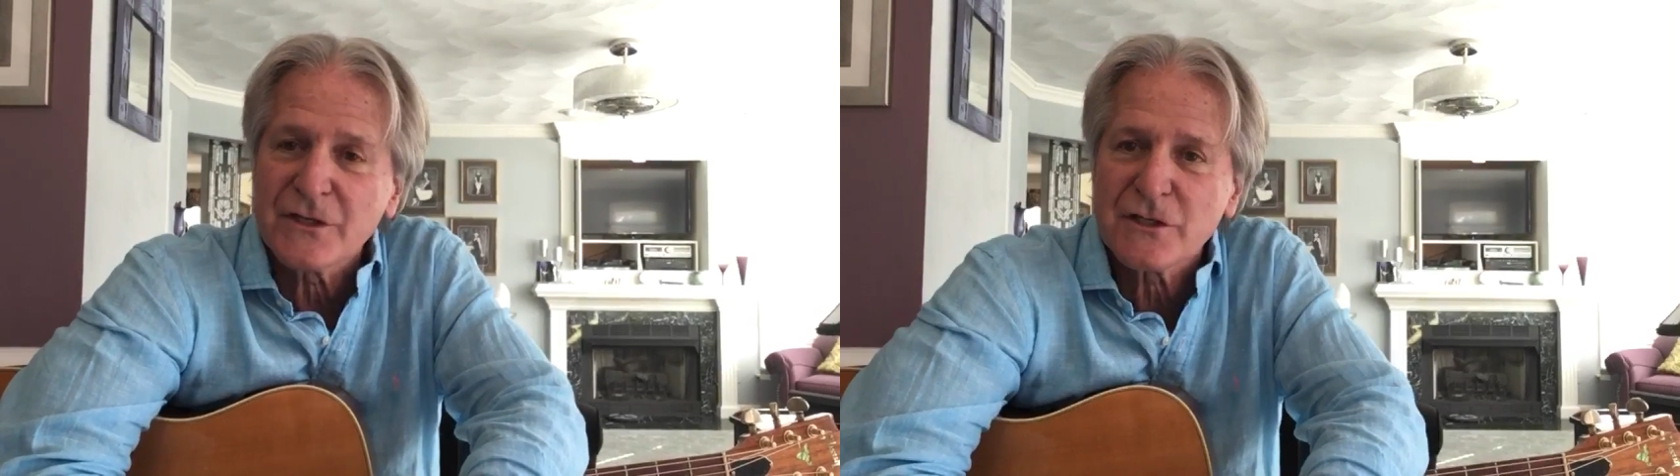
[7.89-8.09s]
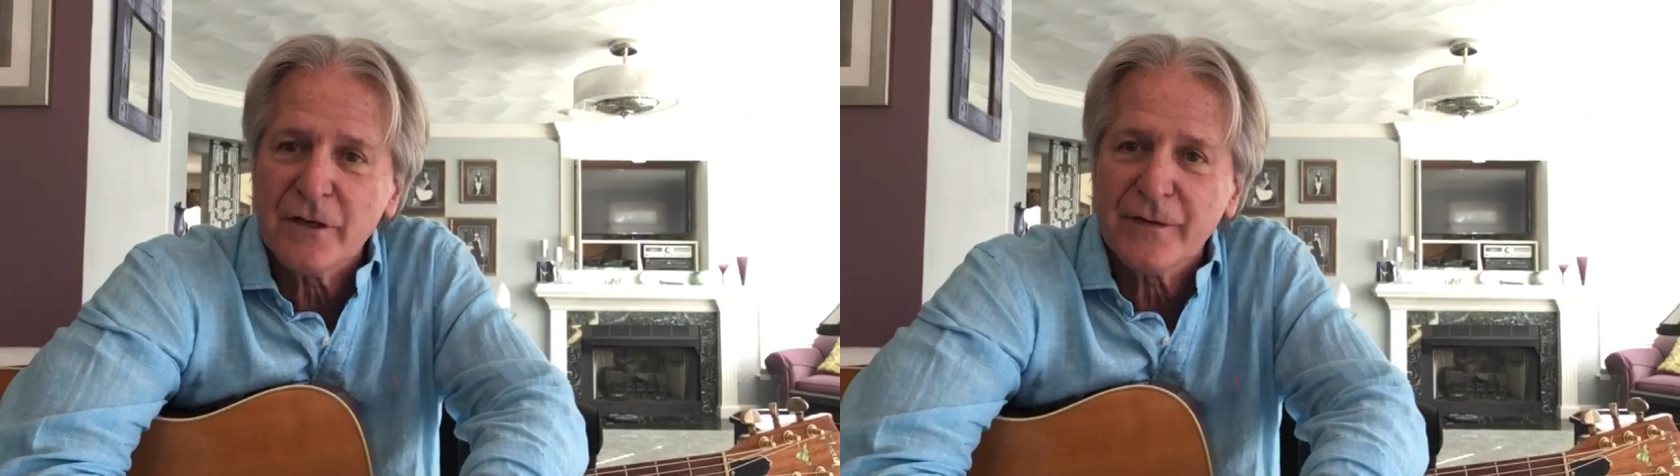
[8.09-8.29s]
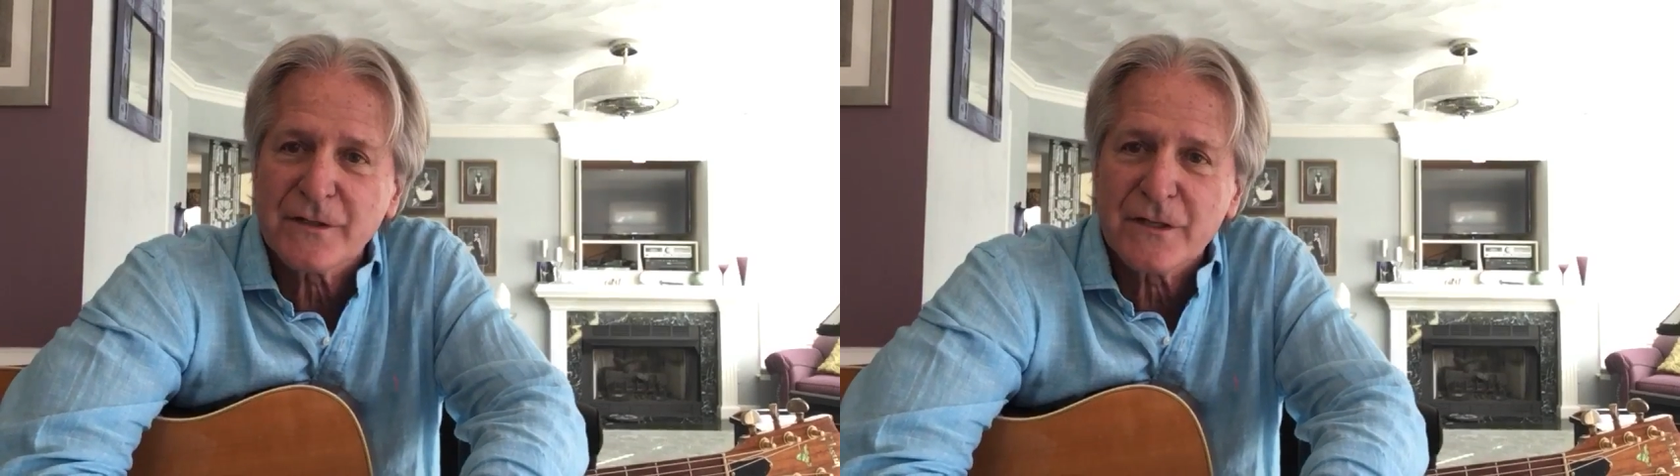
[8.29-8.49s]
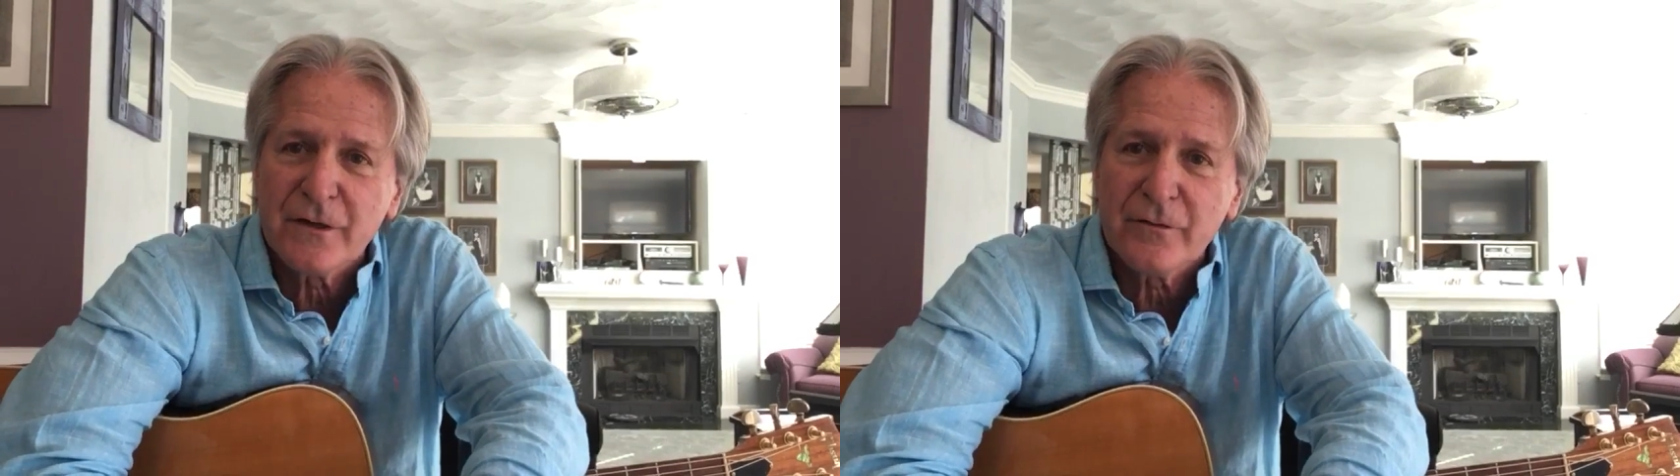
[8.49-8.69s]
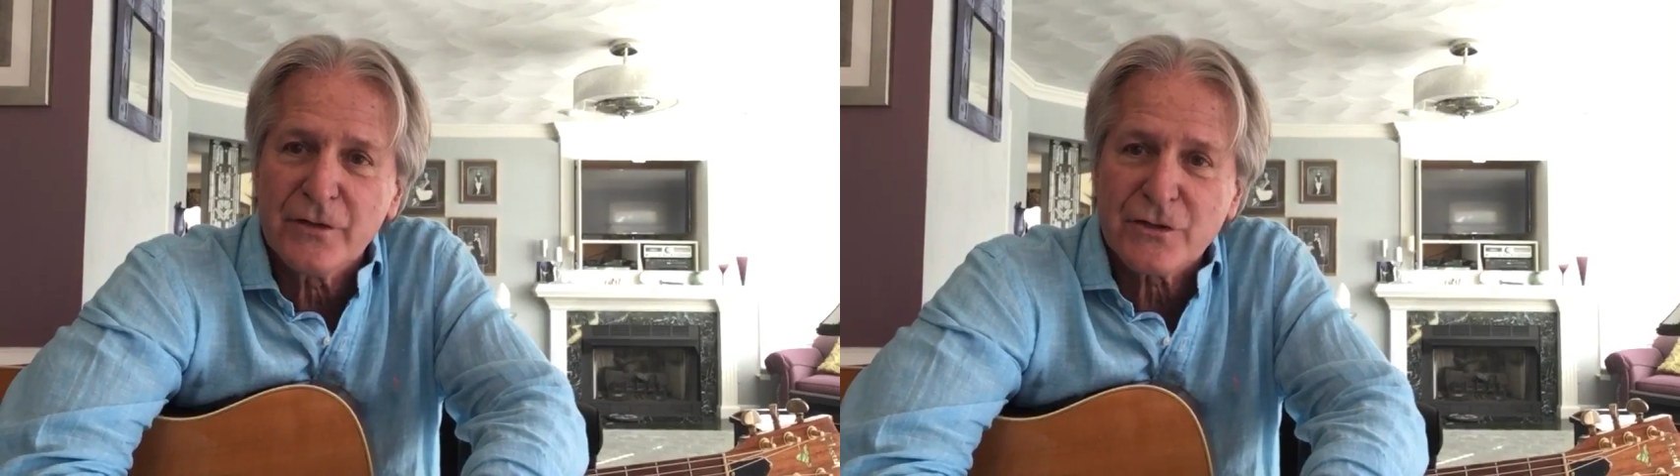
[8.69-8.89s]
Suffolk
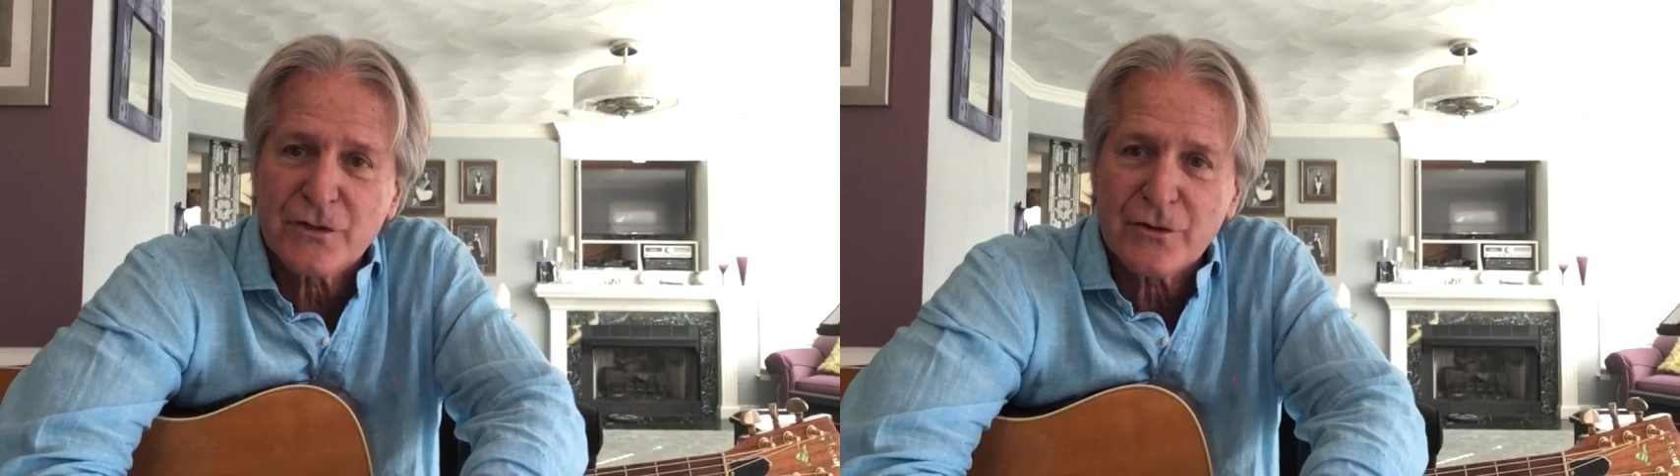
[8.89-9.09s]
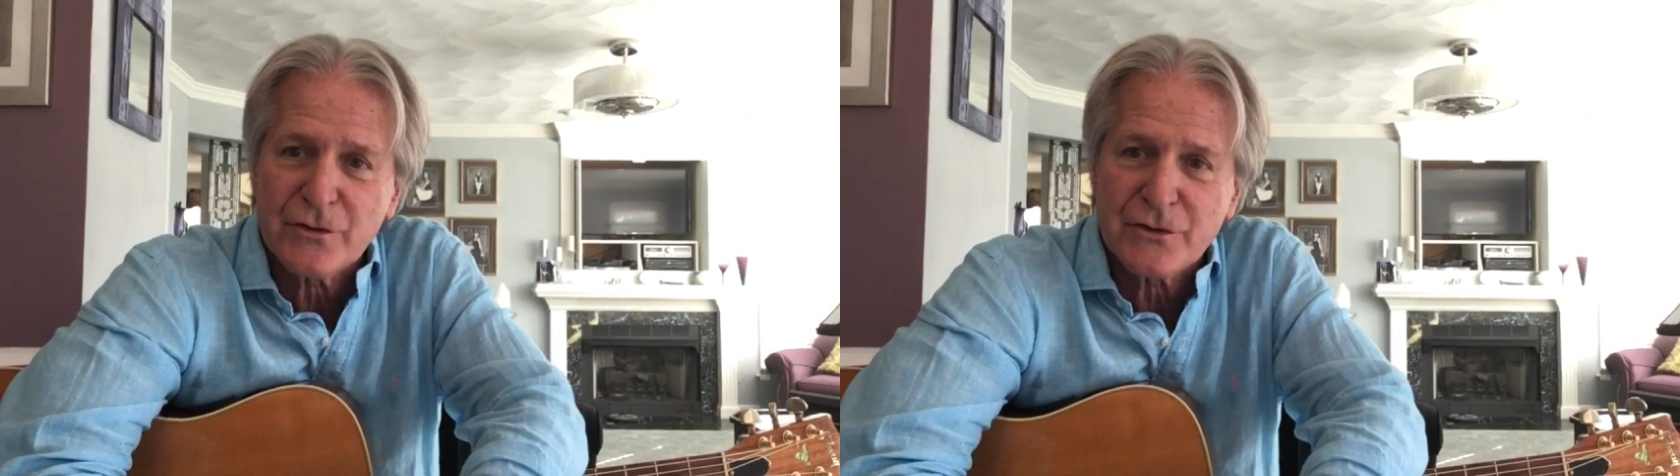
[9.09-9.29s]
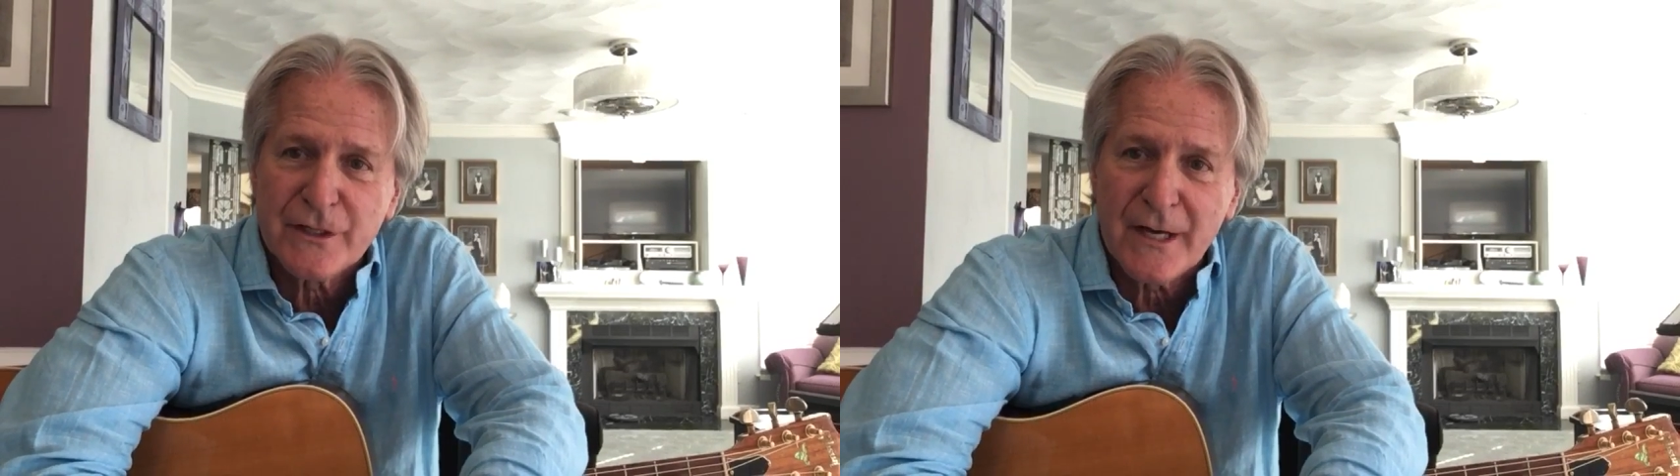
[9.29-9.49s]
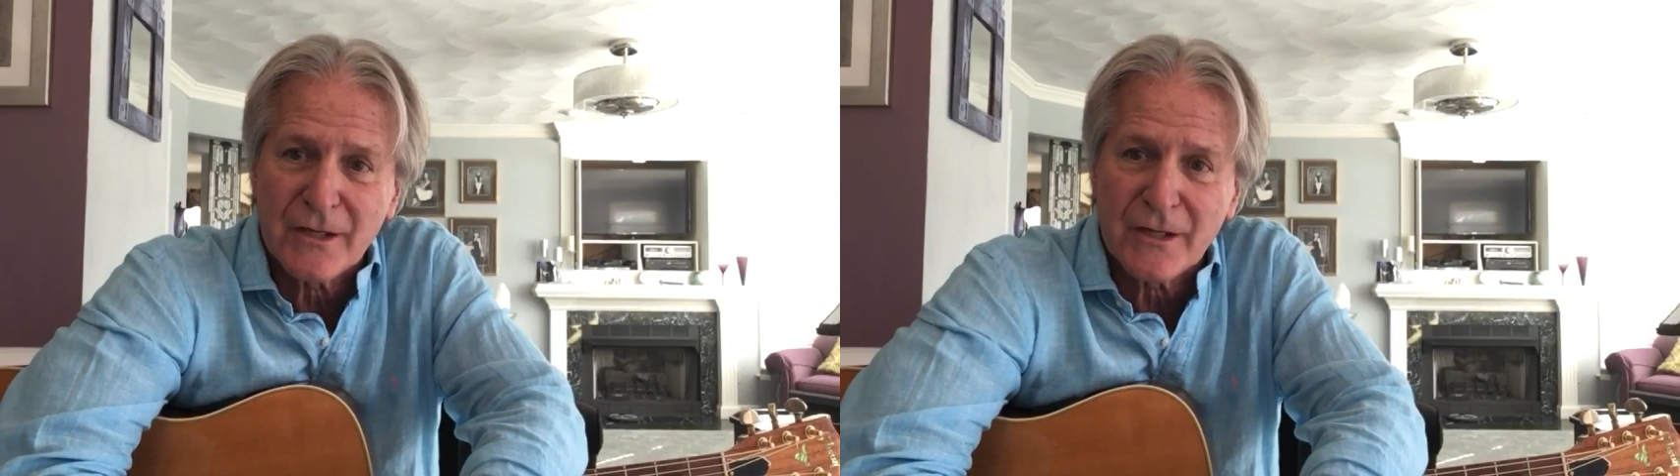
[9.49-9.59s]
Center this Thursday,